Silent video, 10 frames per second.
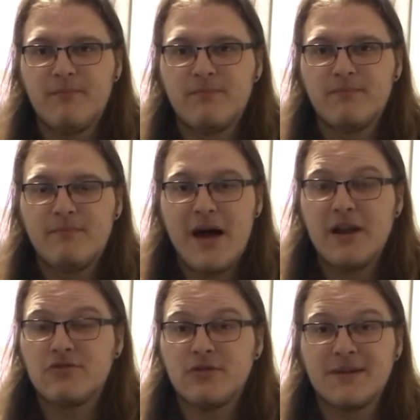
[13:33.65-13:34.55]

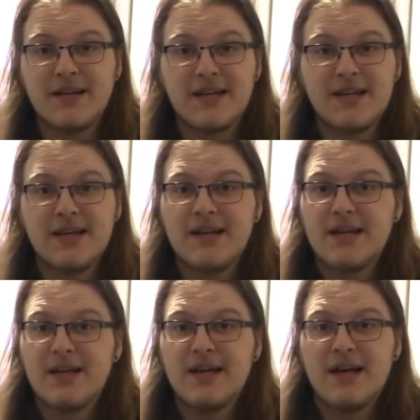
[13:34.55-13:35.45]
Palindrome again,
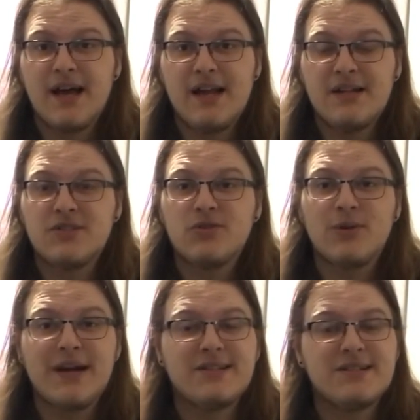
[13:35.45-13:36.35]
and it's
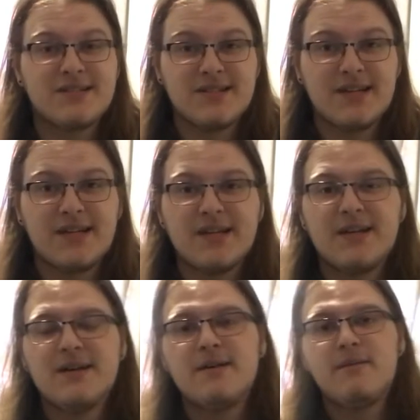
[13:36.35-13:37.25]
crazy to see.
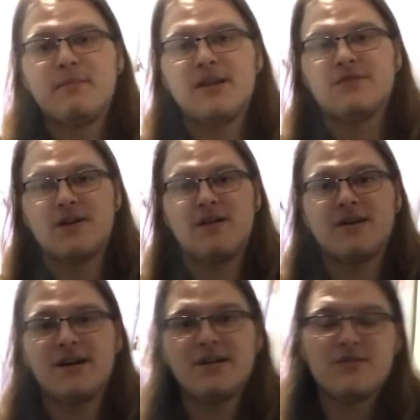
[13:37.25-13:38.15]
But that's for now,
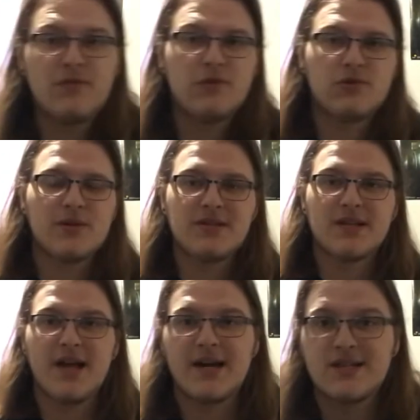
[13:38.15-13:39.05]
guys. If you enjoyed this, a
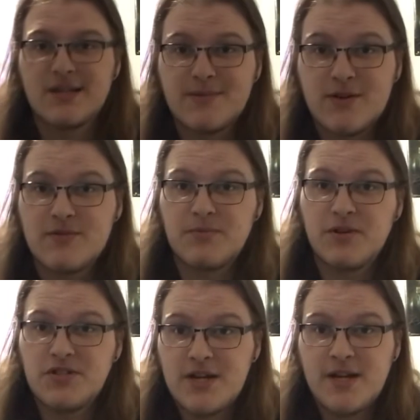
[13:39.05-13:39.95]
like and a sub is always
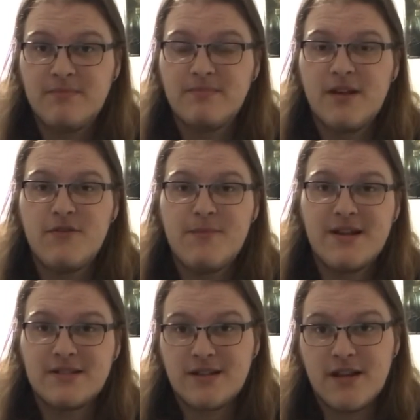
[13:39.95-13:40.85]
appreciated. If you made
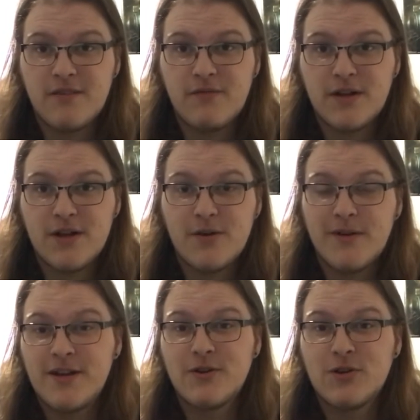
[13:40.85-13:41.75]
it to the end of the video
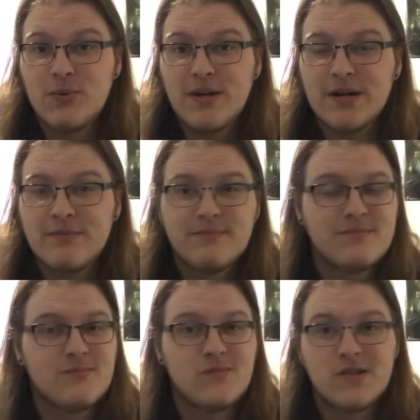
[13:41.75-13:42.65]
and you're new here,
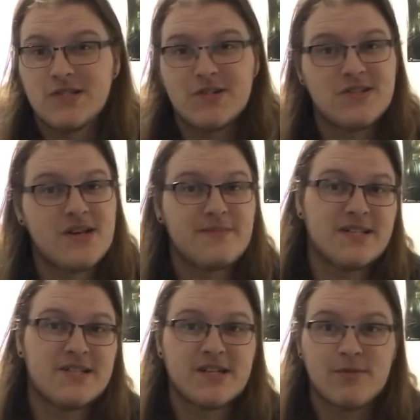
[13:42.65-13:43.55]
consider subbing
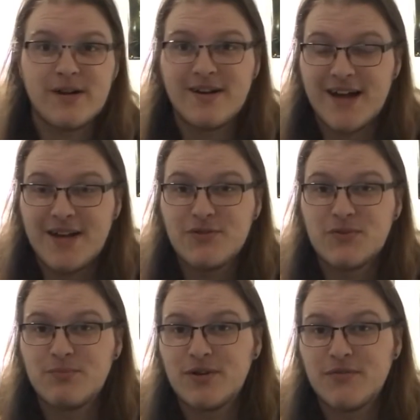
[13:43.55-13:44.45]
and sticking around. I do
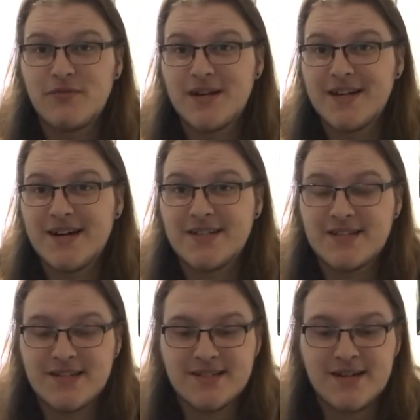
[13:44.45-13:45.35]
some pretty funny
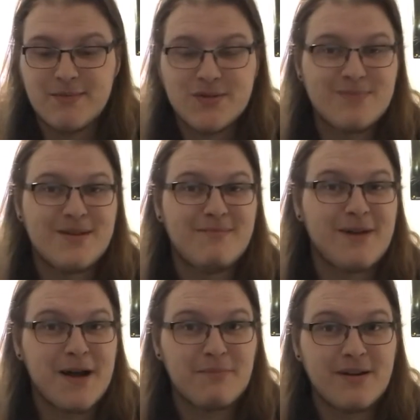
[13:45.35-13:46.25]
content at times, in
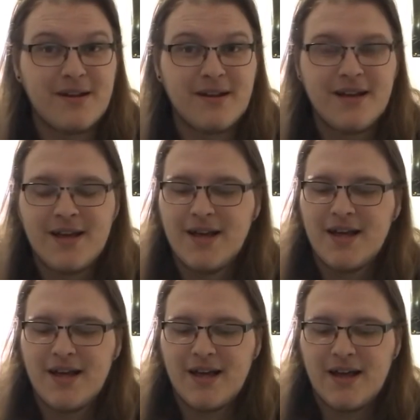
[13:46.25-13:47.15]
my opinion.
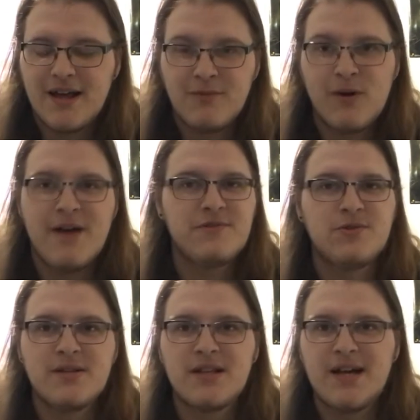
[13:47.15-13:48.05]
And why haven't
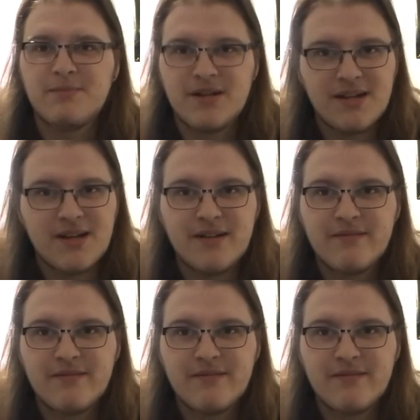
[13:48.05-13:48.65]
you hit the like button yet?